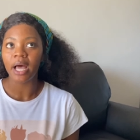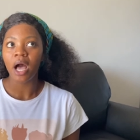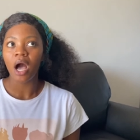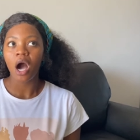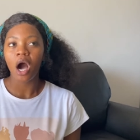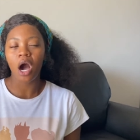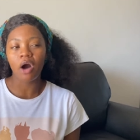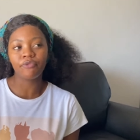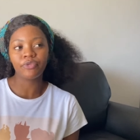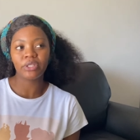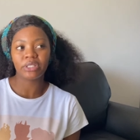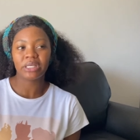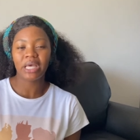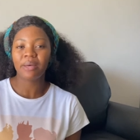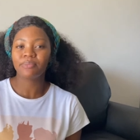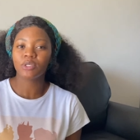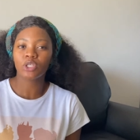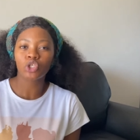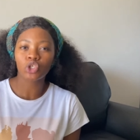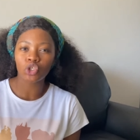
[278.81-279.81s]
half the
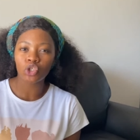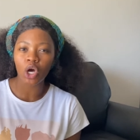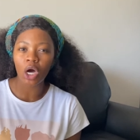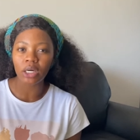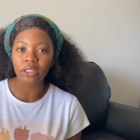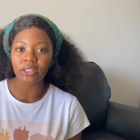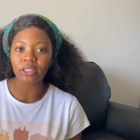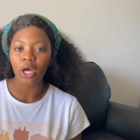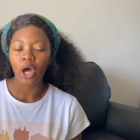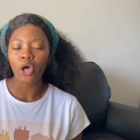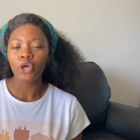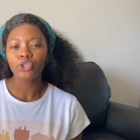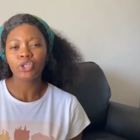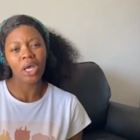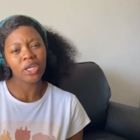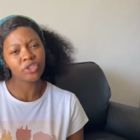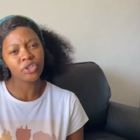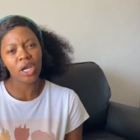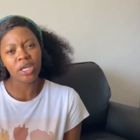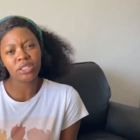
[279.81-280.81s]
times it's not. So
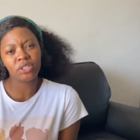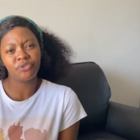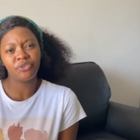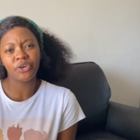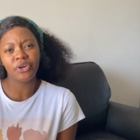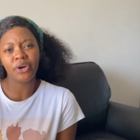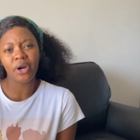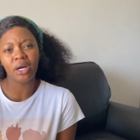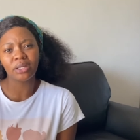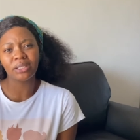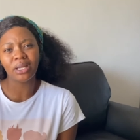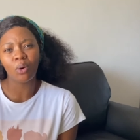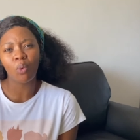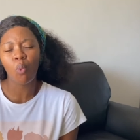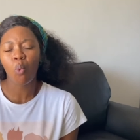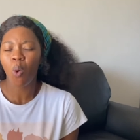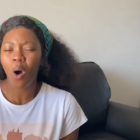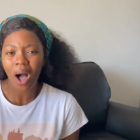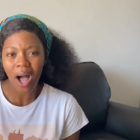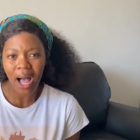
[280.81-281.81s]
I try to figure out like,
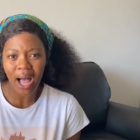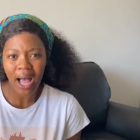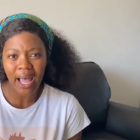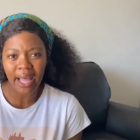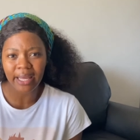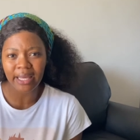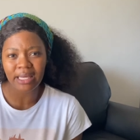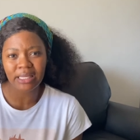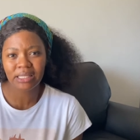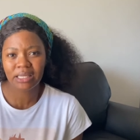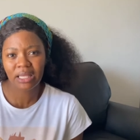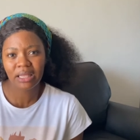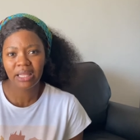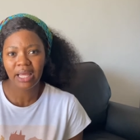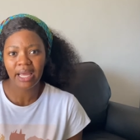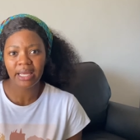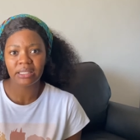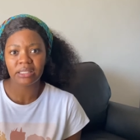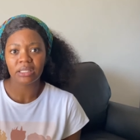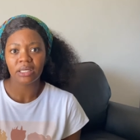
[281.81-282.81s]
why is it
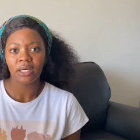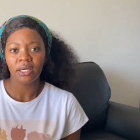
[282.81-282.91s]
that